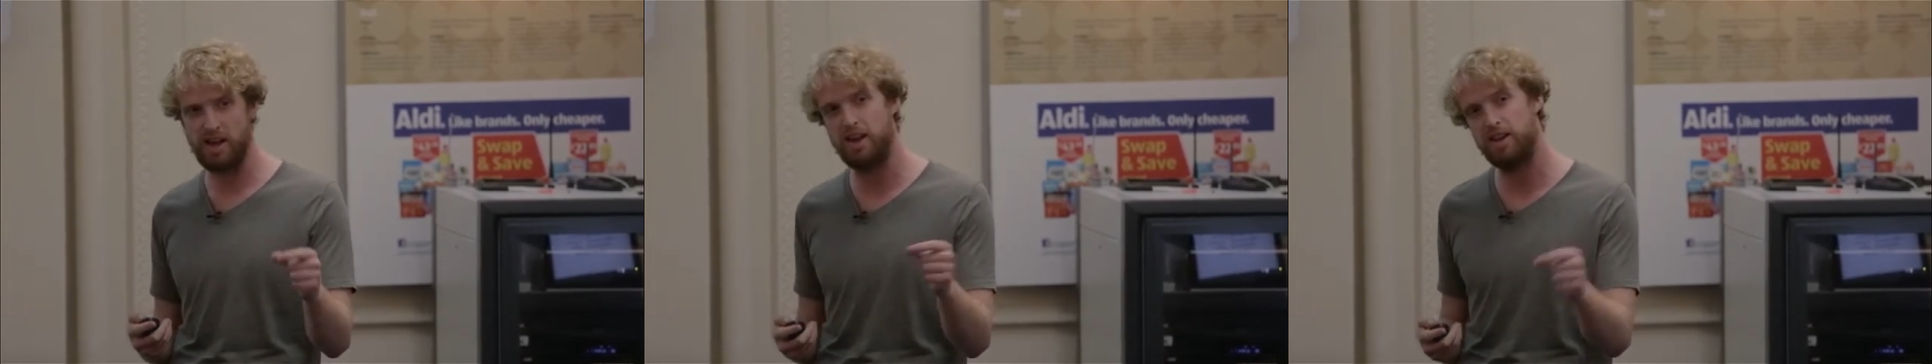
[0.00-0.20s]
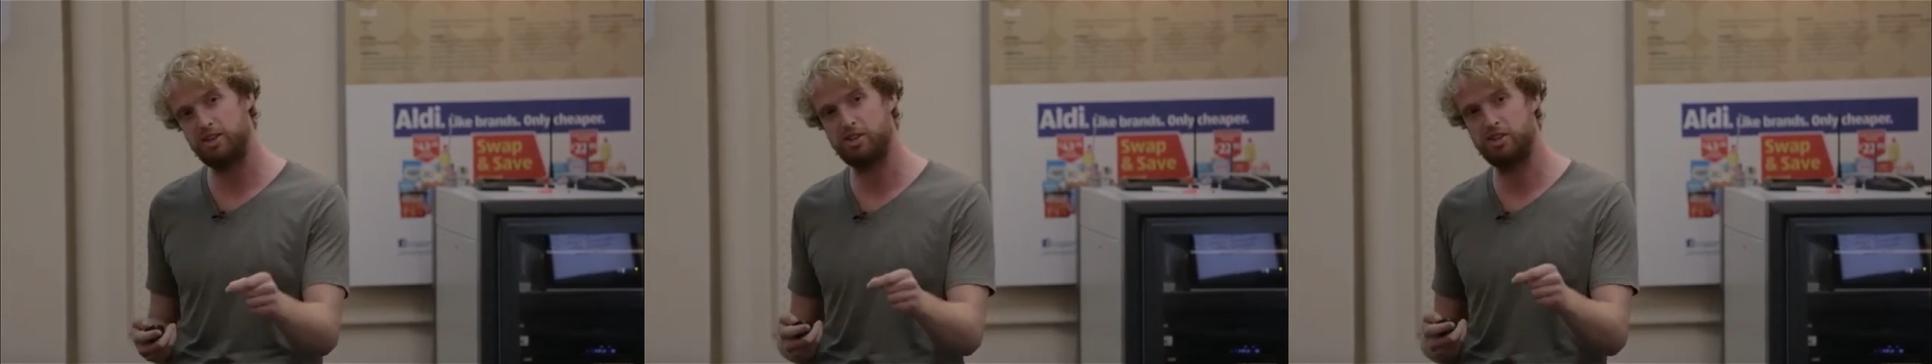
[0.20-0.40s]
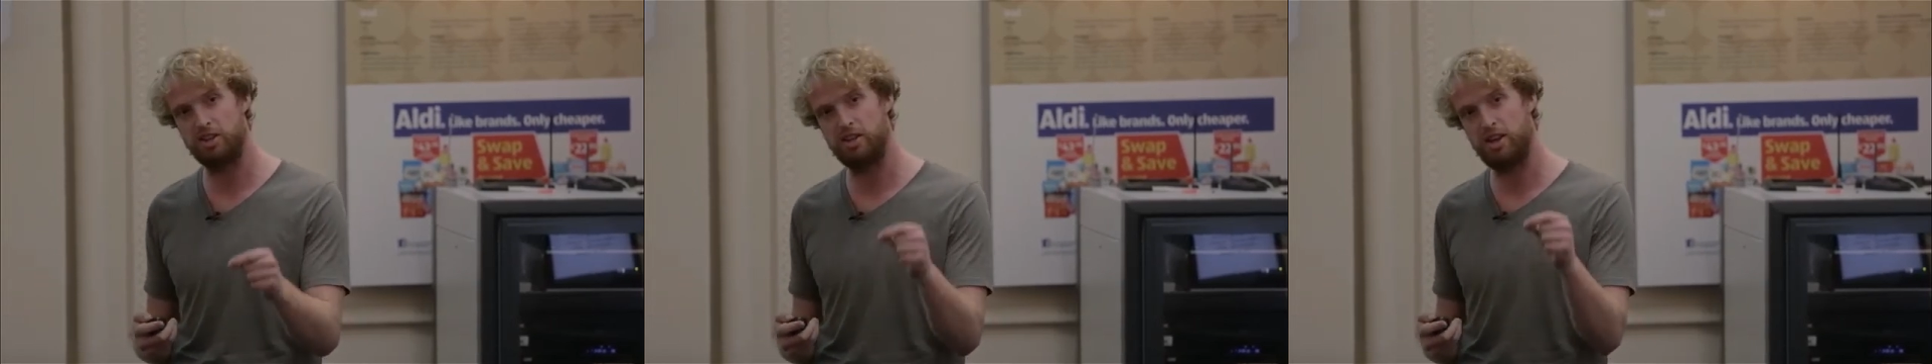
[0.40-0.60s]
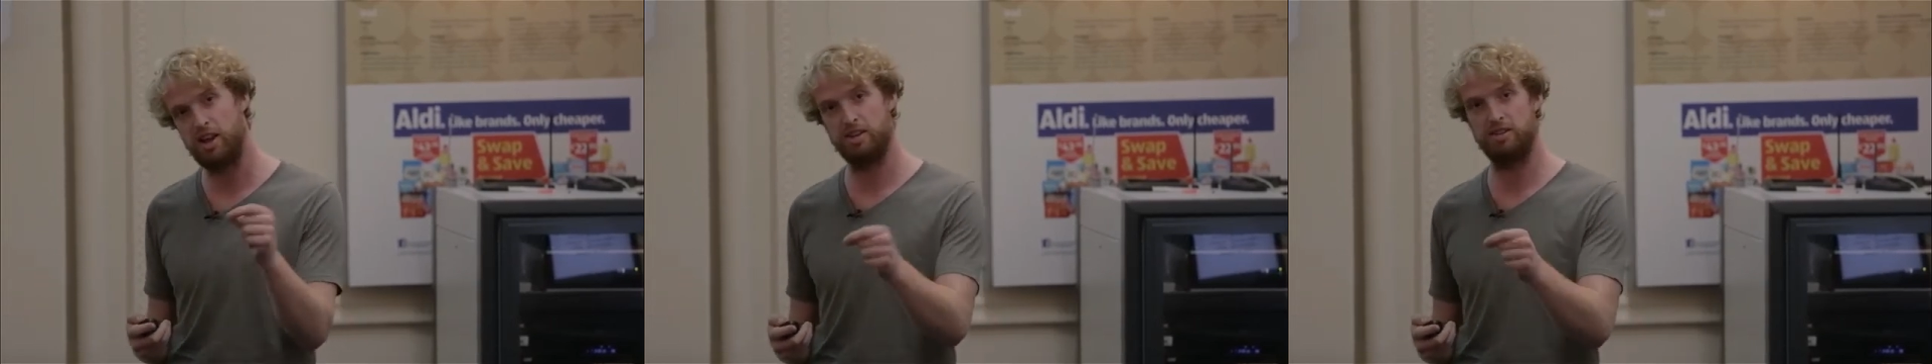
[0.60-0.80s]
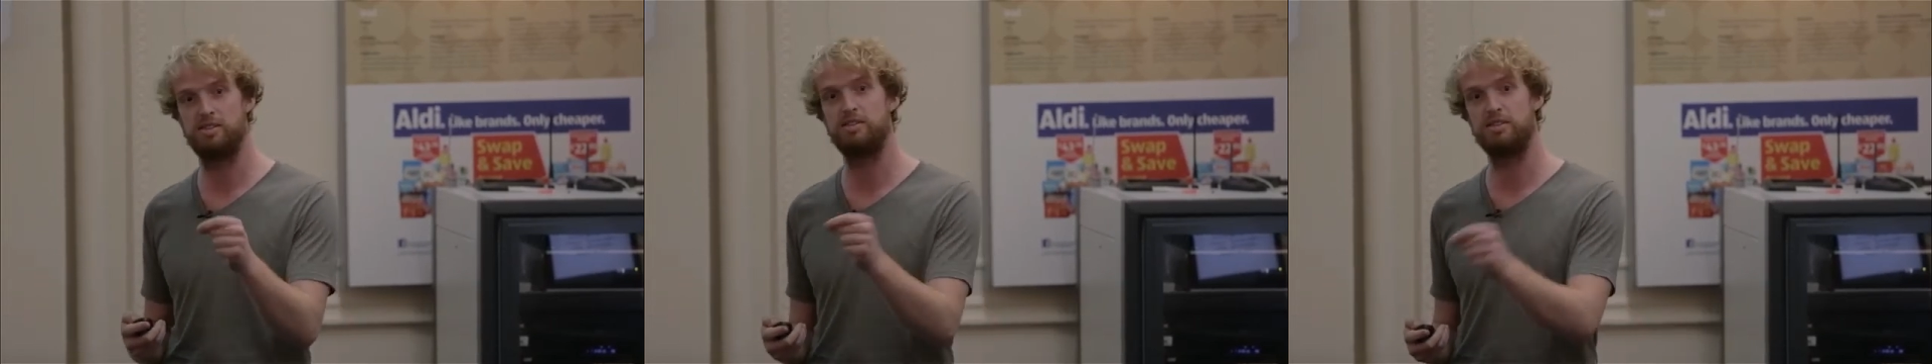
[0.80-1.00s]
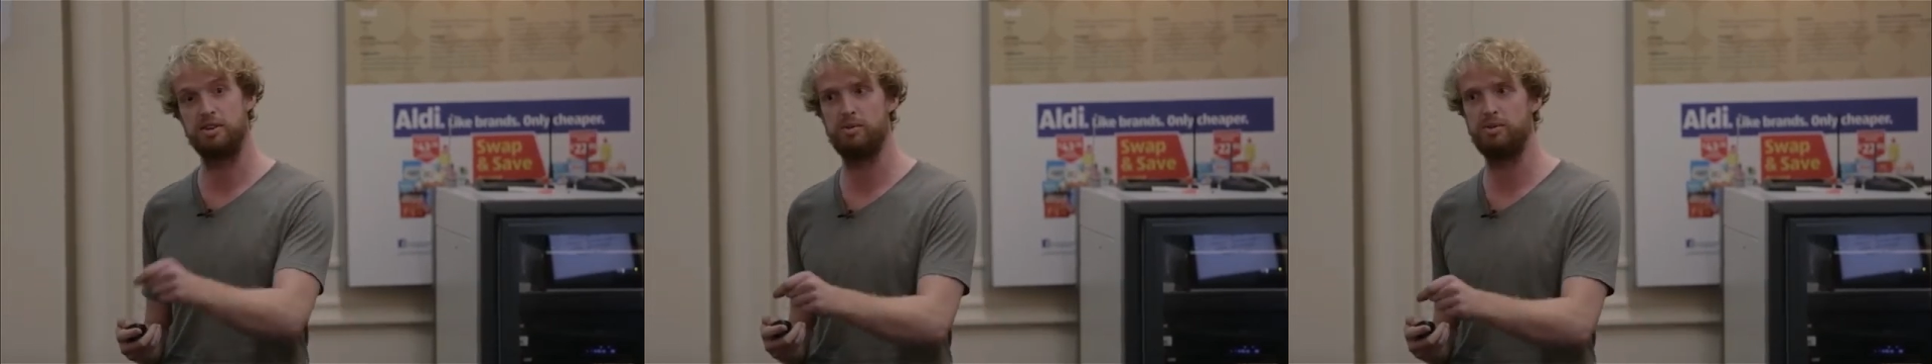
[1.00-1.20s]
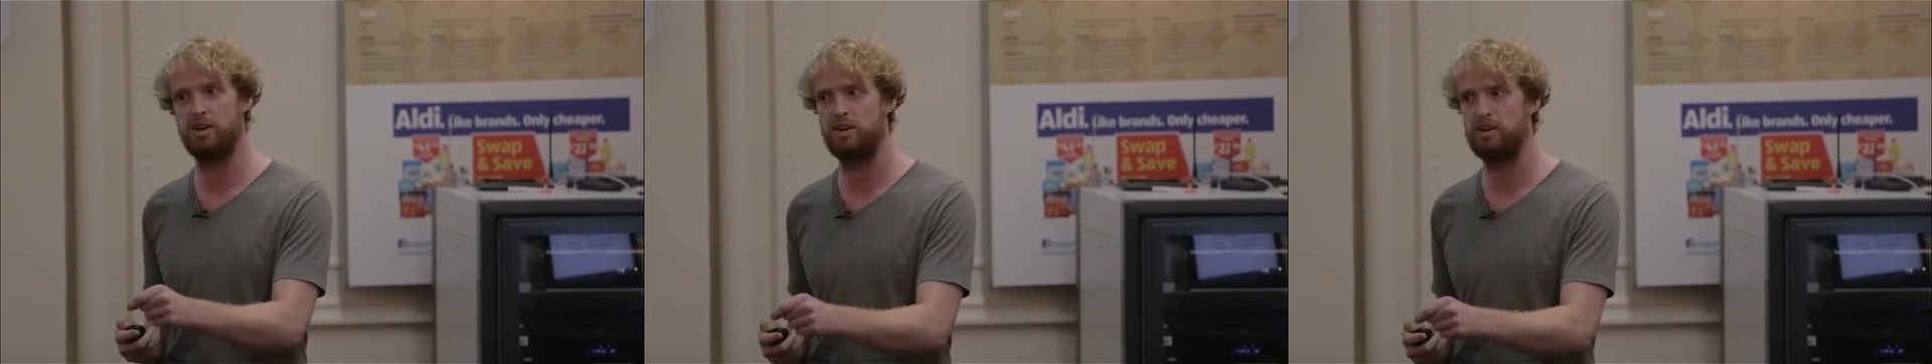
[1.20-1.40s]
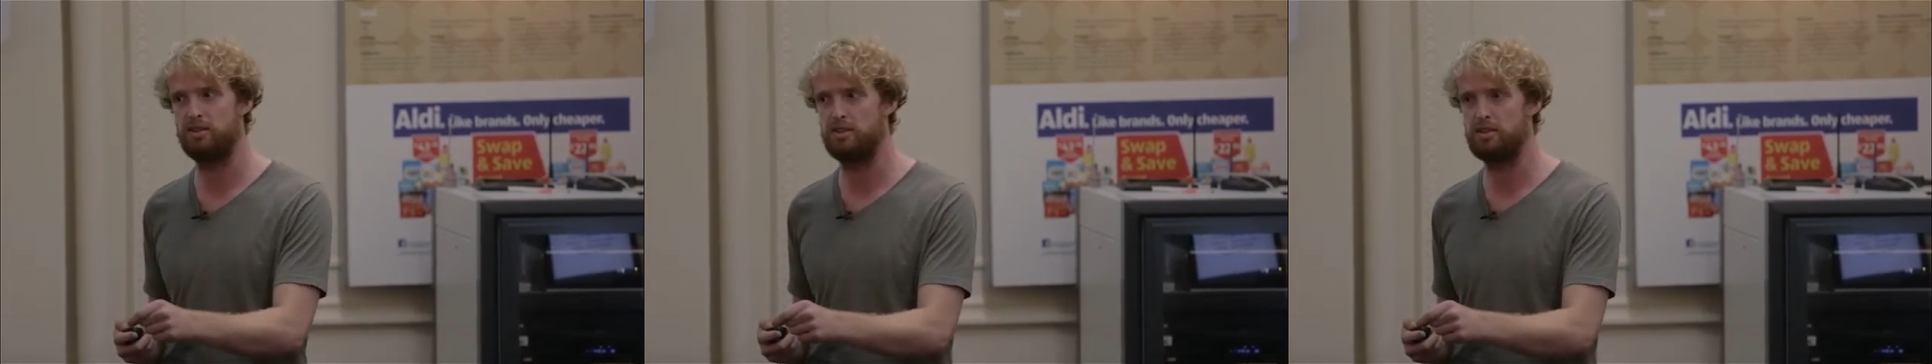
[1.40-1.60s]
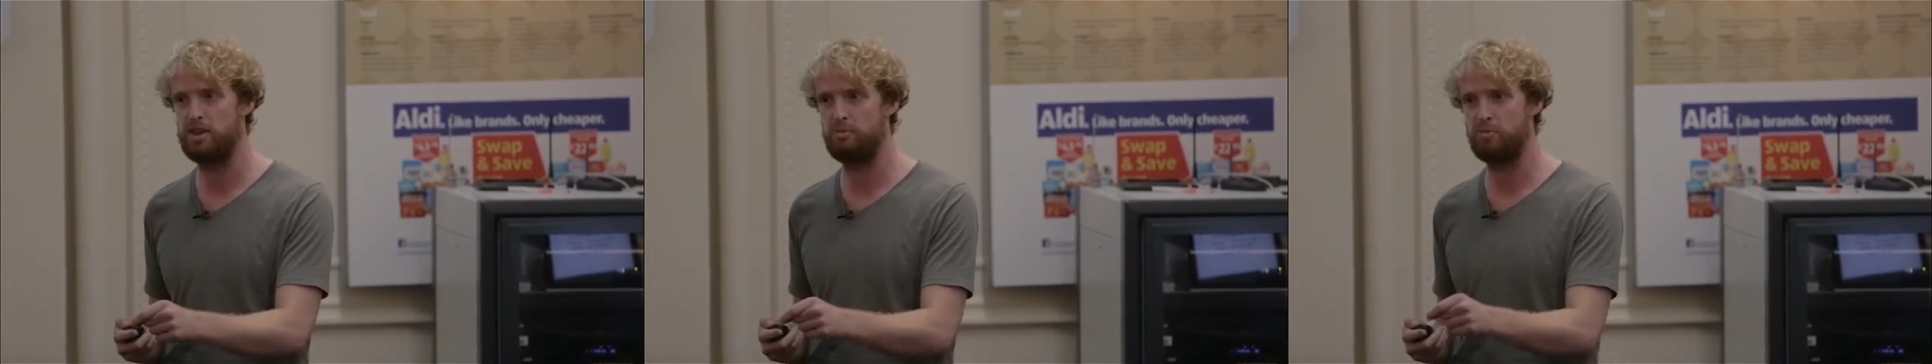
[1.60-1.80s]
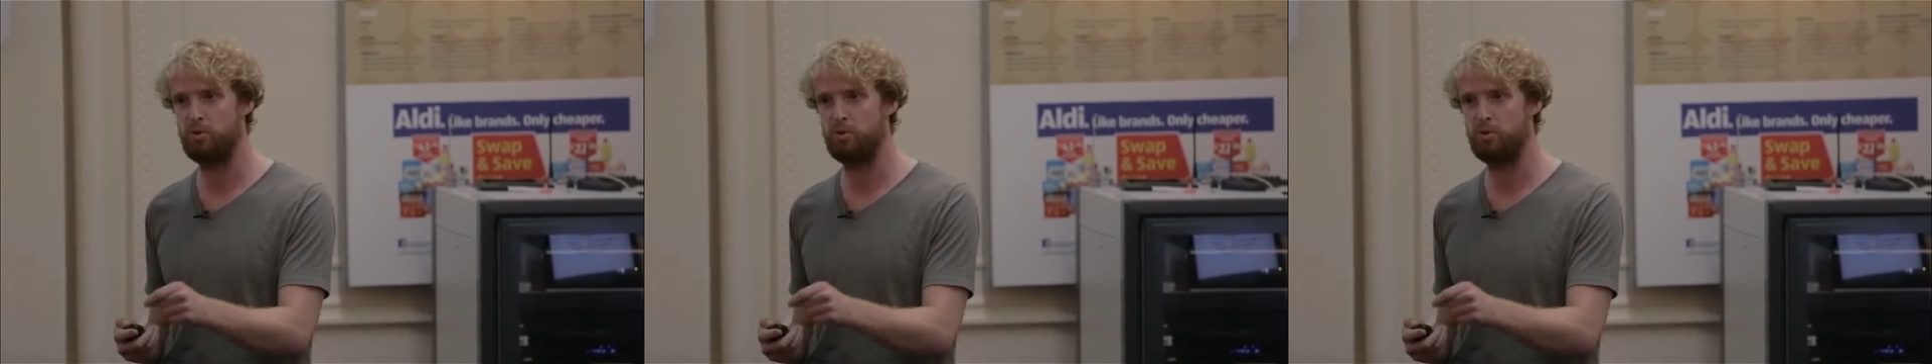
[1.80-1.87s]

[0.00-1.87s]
actually had to deal with anything yet,